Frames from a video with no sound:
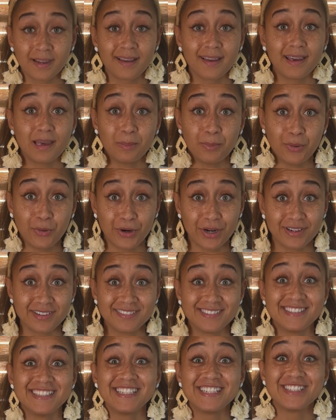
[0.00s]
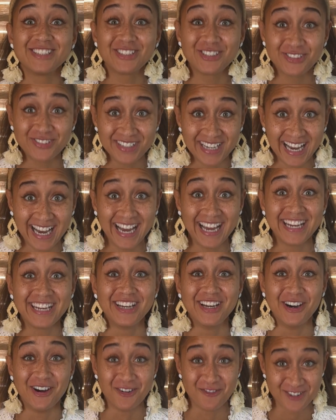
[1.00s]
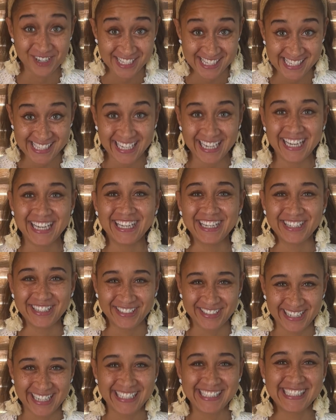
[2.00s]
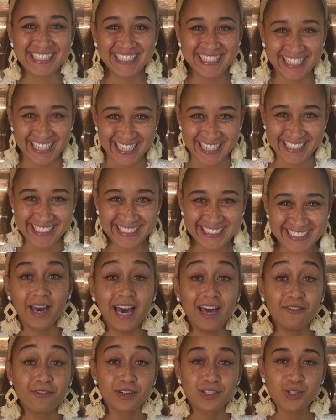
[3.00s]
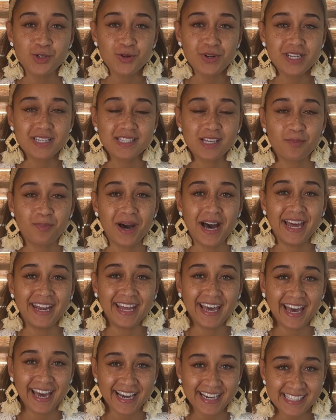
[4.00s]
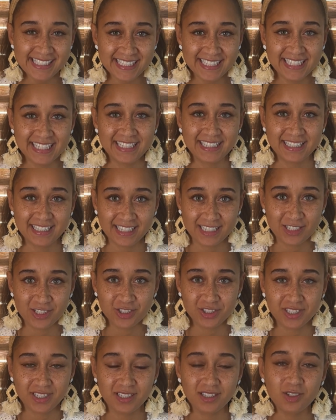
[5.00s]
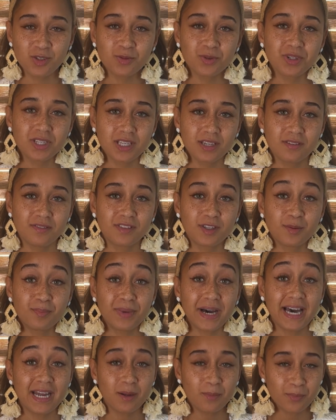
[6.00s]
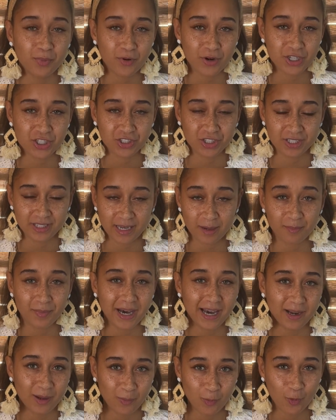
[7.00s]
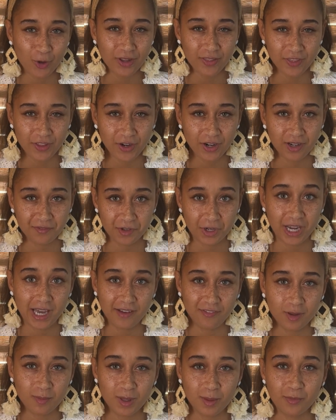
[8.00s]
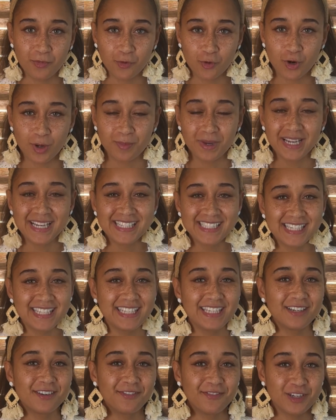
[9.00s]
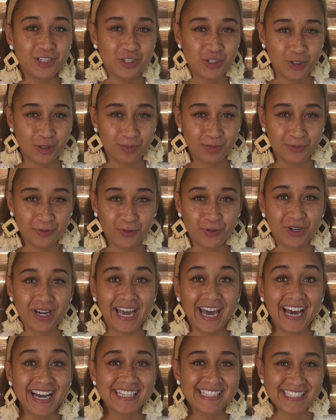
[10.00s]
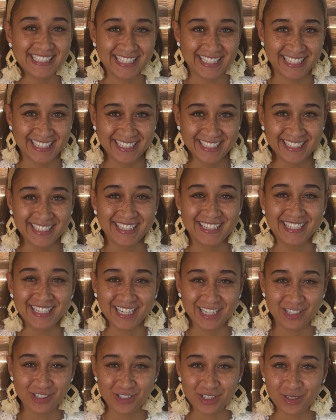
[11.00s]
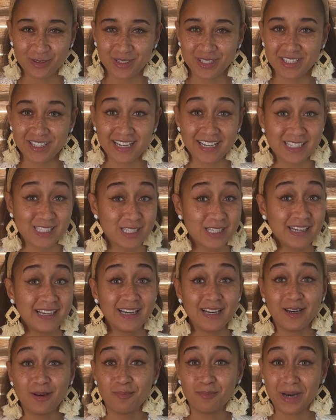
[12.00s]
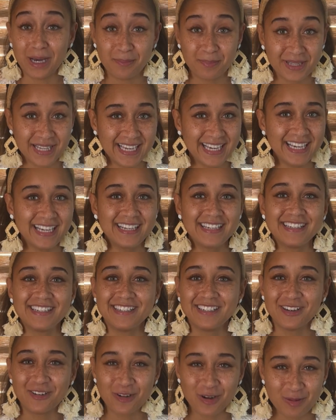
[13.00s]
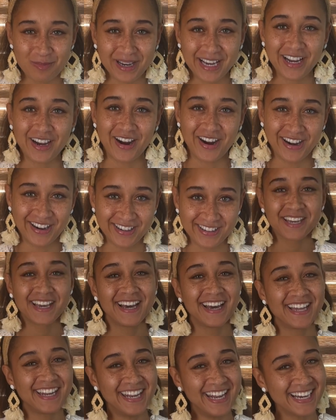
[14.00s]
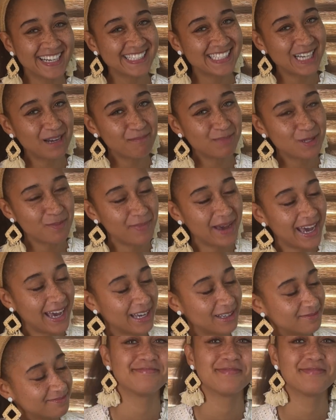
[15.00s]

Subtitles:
Important. Do not overstay your granted days. And for tourists, upon exiting the country, you will give the bottom portion, or that bottom 1/3 of your FMM form, to the official before exiting the country, whether that's by plane or by car. Next up to bat,